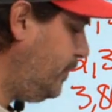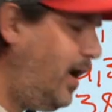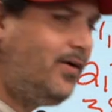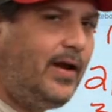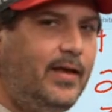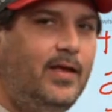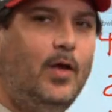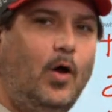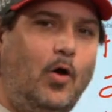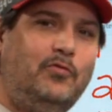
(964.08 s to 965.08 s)
All right.
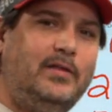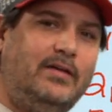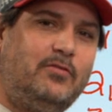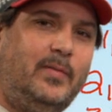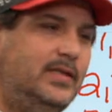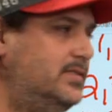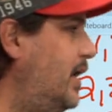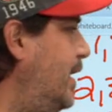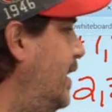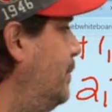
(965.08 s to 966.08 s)
Hopefully, everybody's
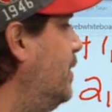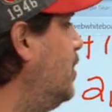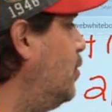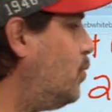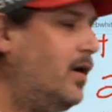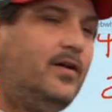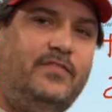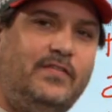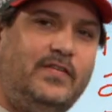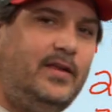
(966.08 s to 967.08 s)
caught up. We're on a
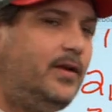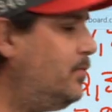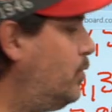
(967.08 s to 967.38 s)
15 year